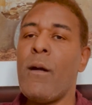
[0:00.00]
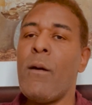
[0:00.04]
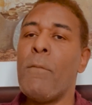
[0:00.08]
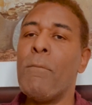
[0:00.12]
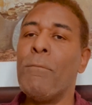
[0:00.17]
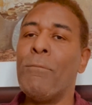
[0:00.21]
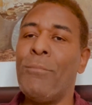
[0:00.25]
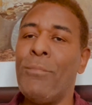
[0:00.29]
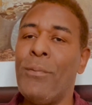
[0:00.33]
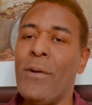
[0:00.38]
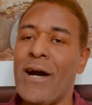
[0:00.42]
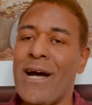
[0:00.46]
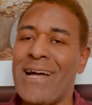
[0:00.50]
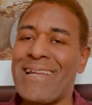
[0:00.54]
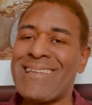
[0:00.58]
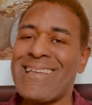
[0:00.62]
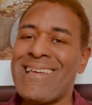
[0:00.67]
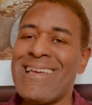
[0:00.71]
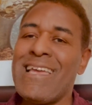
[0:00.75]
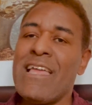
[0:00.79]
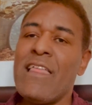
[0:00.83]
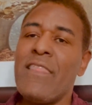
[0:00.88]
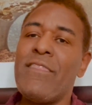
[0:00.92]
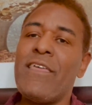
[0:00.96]
But
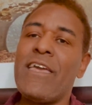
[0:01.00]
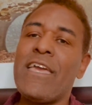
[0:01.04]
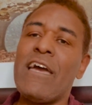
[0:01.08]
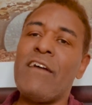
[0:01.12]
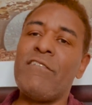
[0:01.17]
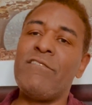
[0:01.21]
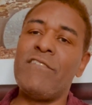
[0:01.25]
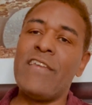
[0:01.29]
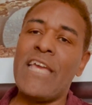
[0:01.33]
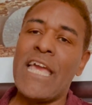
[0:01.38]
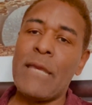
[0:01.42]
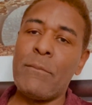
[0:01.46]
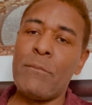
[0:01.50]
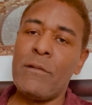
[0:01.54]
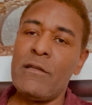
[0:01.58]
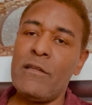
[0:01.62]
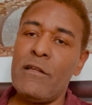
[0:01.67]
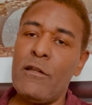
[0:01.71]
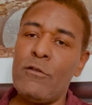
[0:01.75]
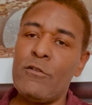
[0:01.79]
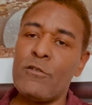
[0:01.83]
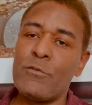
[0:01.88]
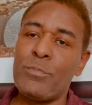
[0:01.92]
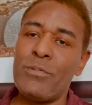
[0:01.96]
they have Damian
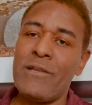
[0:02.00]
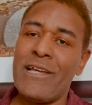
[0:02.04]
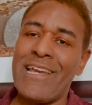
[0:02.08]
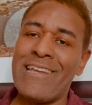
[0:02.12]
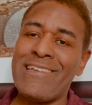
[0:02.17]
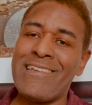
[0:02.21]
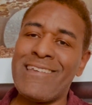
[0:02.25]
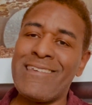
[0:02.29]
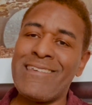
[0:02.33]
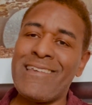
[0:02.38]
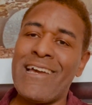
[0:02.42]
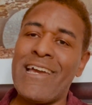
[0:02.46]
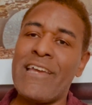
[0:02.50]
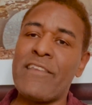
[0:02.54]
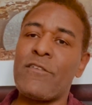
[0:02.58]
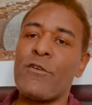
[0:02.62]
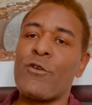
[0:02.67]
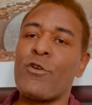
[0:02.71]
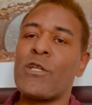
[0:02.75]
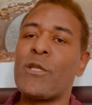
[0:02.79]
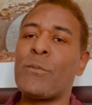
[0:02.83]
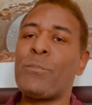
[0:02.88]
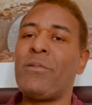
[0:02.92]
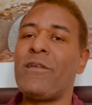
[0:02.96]
Lillard playing tonight. They're
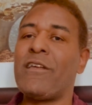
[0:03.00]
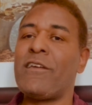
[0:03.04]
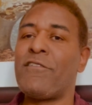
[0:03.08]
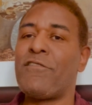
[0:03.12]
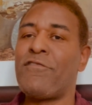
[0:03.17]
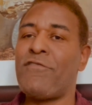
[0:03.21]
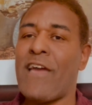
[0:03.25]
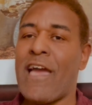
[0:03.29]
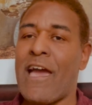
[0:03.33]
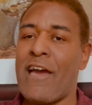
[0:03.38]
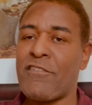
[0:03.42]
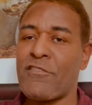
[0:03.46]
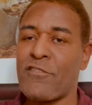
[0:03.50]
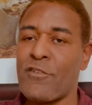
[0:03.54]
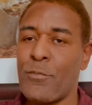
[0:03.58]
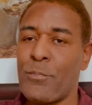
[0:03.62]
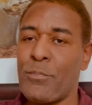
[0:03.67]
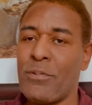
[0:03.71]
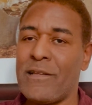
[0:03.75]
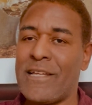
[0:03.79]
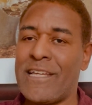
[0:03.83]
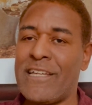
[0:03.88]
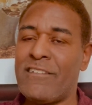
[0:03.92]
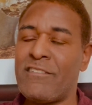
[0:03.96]
going to play a faster
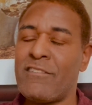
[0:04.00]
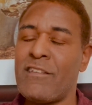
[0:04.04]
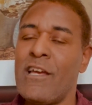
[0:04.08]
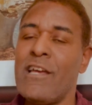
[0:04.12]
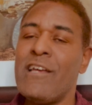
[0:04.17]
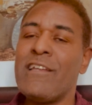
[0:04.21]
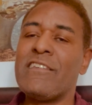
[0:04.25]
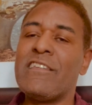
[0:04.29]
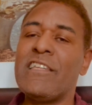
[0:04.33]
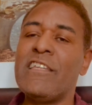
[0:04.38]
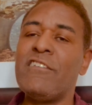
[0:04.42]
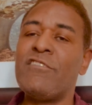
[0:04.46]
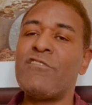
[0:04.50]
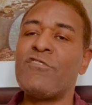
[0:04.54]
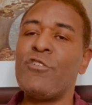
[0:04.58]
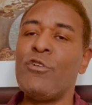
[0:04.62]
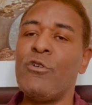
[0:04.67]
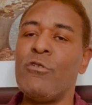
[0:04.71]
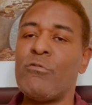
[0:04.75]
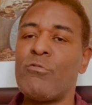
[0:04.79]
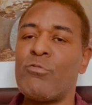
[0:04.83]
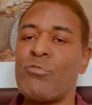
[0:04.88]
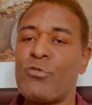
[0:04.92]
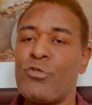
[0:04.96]
pace. These
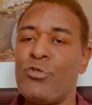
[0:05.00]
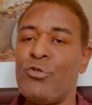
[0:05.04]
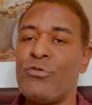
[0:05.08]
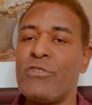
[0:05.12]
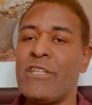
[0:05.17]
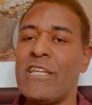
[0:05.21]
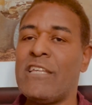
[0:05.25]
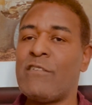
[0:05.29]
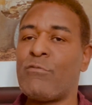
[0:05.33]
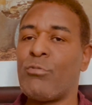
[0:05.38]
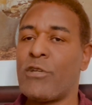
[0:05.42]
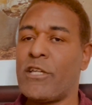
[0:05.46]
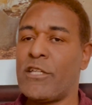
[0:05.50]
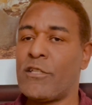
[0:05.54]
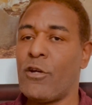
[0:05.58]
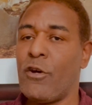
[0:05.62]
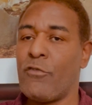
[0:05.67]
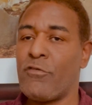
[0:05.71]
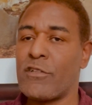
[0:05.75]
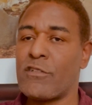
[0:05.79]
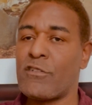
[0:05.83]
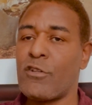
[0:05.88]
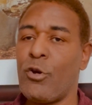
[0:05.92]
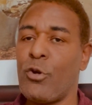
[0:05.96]
two, two teams will get
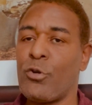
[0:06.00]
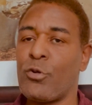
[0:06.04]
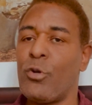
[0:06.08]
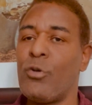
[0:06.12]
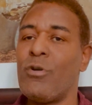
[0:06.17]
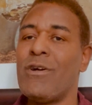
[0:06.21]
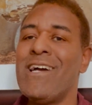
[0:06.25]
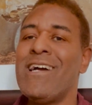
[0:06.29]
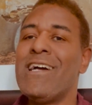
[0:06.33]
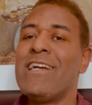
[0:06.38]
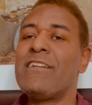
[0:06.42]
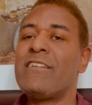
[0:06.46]
over total.